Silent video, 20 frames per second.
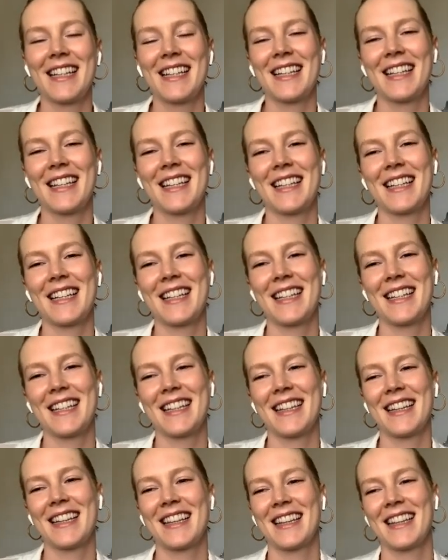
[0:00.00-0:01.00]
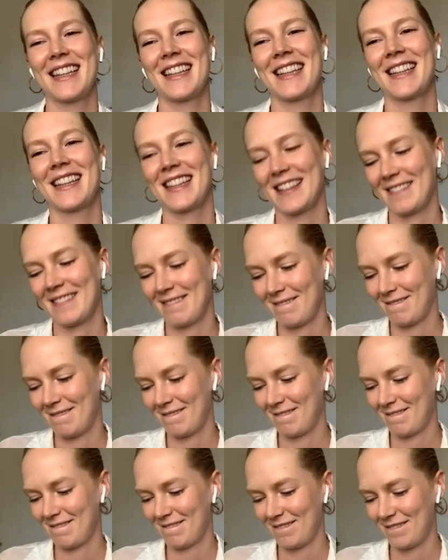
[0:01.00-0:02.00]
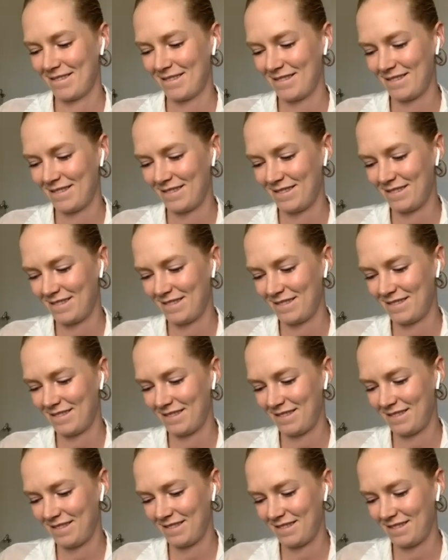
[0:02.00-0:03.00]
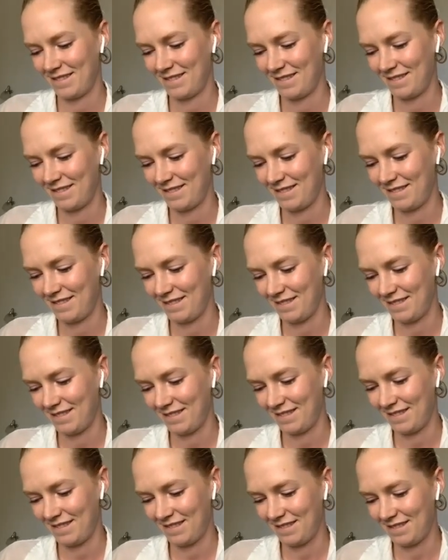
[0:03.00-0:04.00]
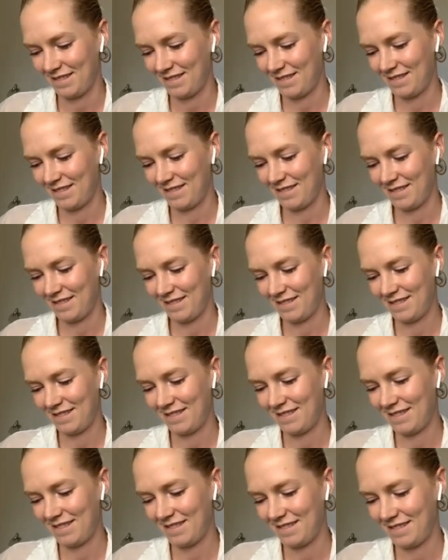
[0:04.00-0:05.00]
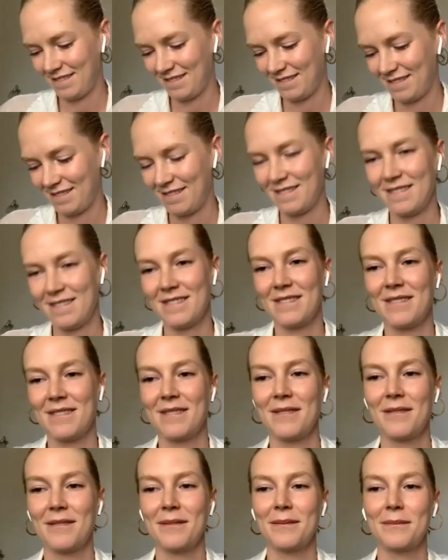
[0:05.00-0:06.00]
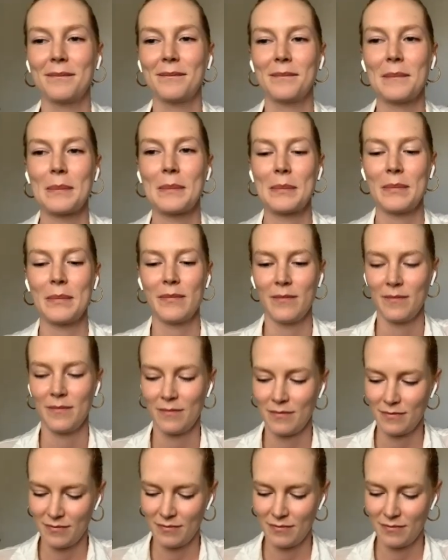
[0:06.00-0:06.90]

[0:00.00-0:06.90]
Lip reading: No words are spoken by the person on screen.